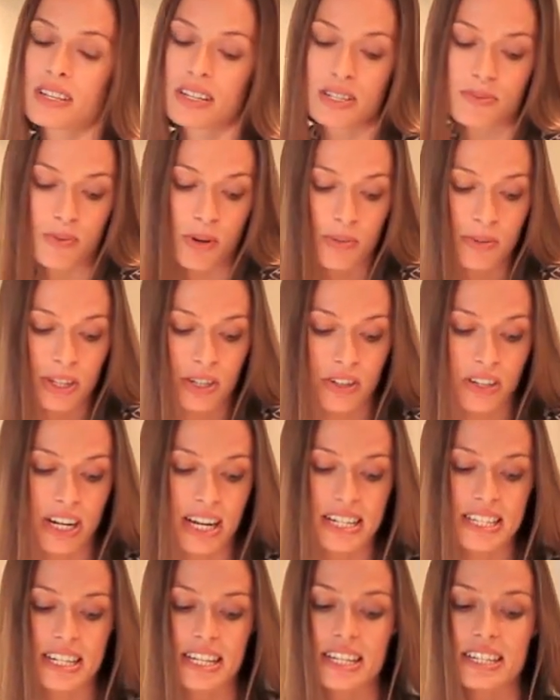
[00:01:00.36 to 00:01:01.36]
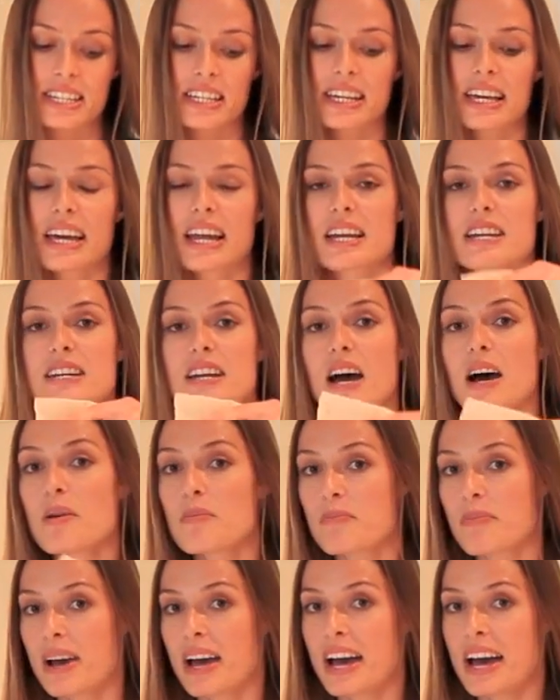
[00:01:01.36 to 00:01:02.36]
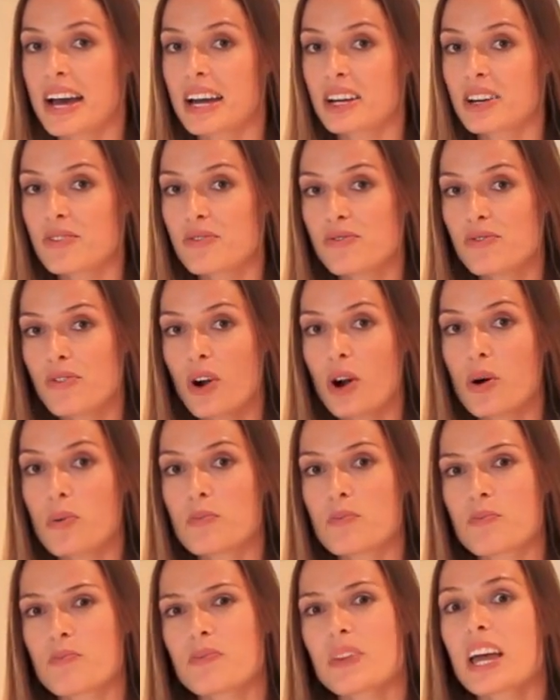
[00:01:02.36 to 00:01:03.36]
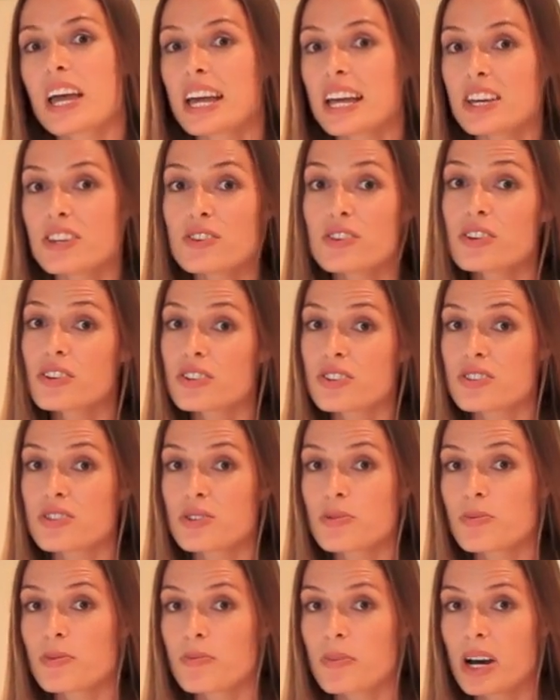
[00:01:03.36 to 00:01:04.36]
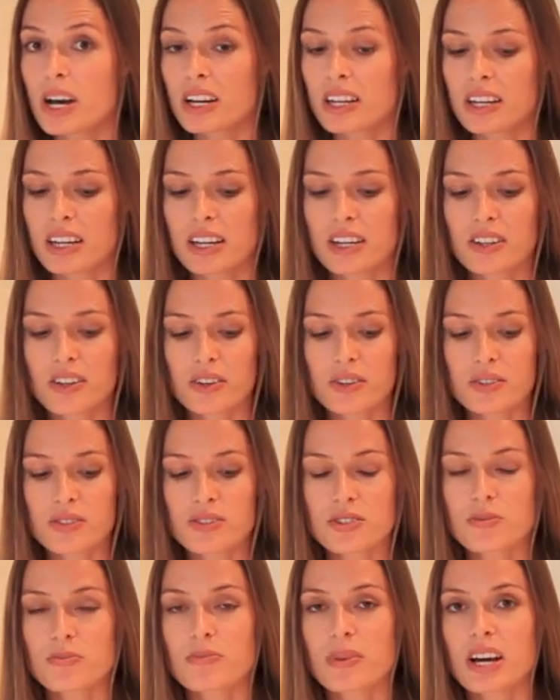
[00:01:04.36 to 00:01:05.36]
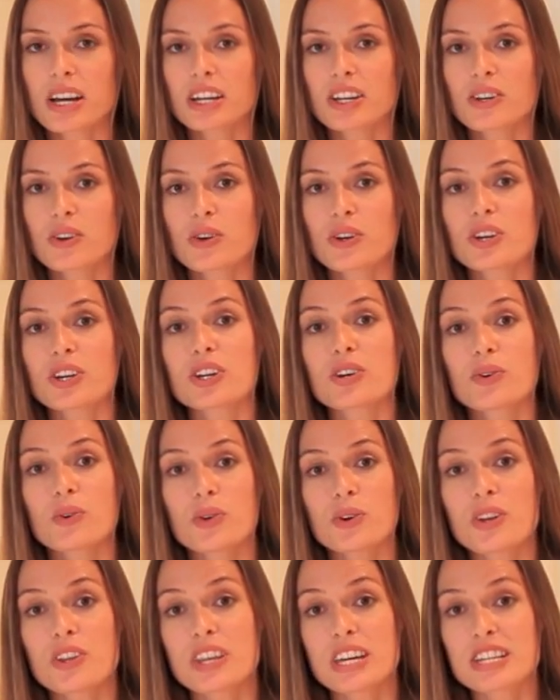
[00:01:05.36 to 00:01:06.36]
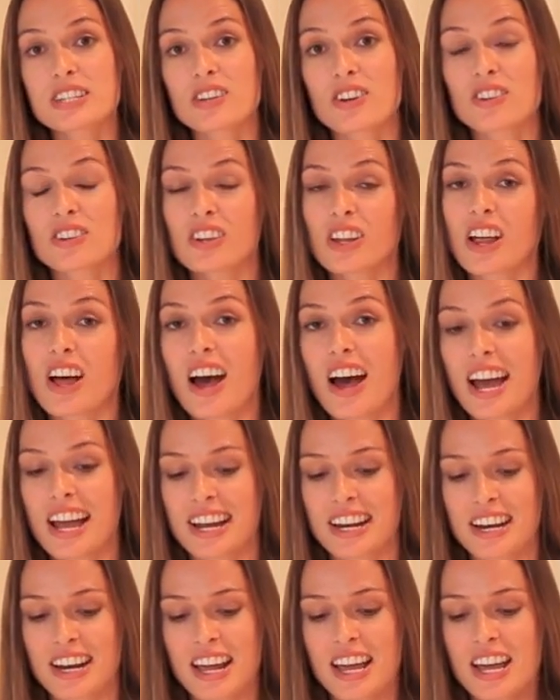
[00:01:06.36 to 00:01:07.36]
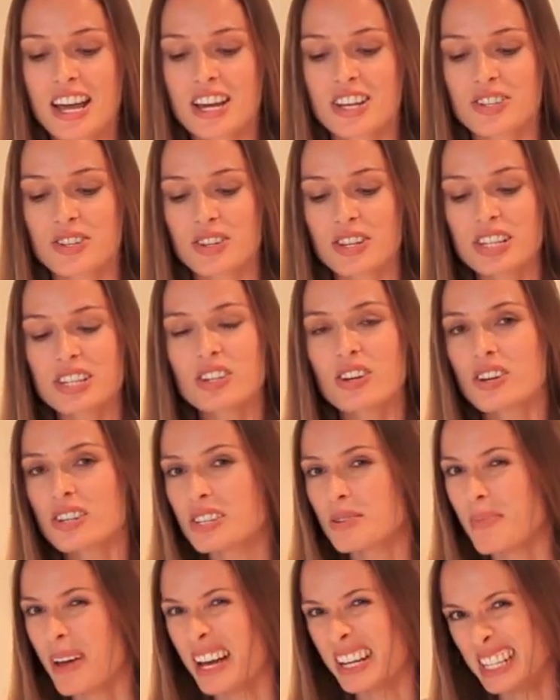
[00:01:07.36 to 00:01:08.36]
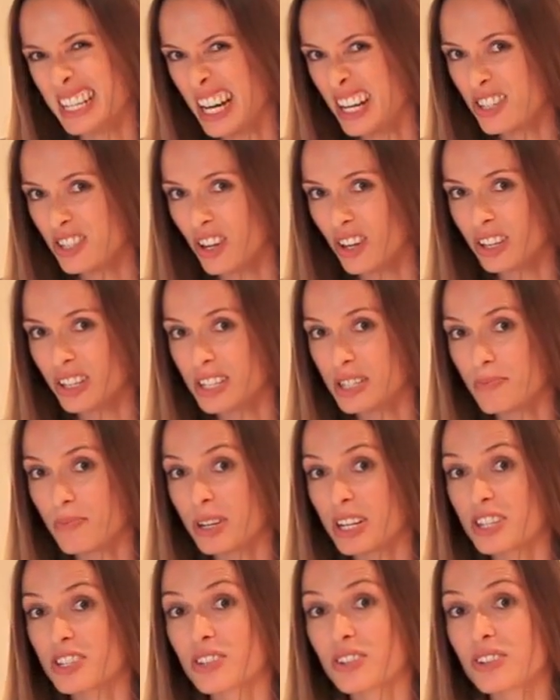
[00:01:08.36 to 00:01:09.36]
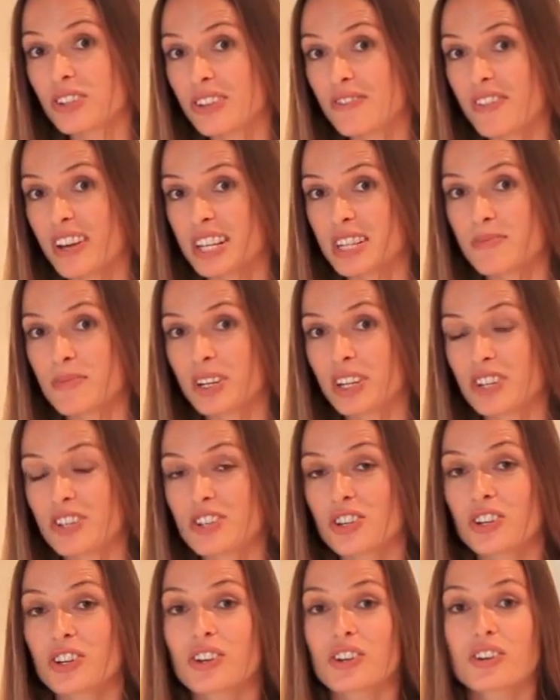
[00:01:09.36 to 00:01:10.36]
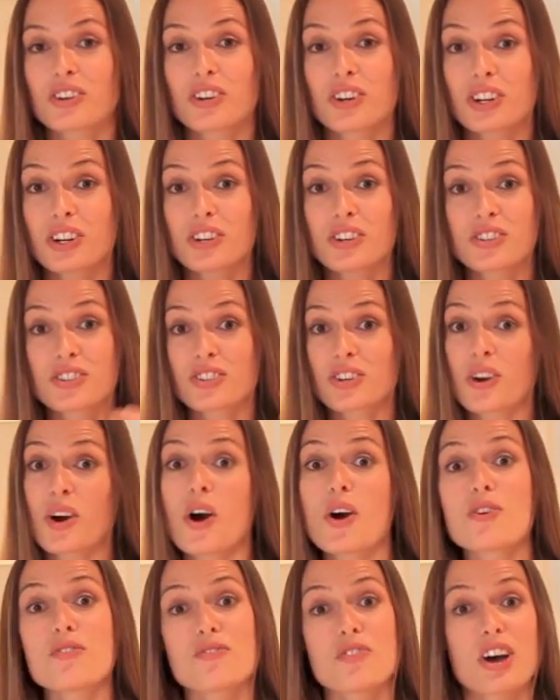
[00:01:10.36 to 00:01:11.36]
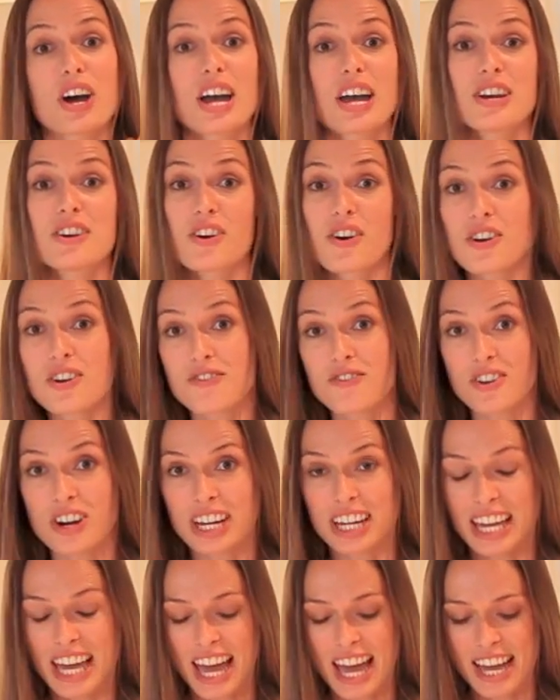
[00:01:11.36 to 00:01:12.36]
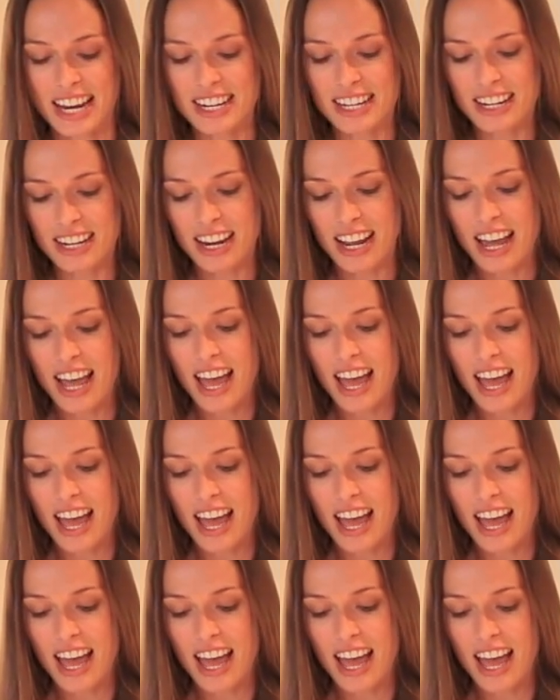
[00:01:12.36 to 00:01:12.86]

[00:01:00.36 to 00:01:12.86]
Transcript: it's probably a good idea to get a nut bag from either your supermarket, local supermarket, or you can order these online. So this costs about $10, but it's a good investment because you're going to use it over and over again.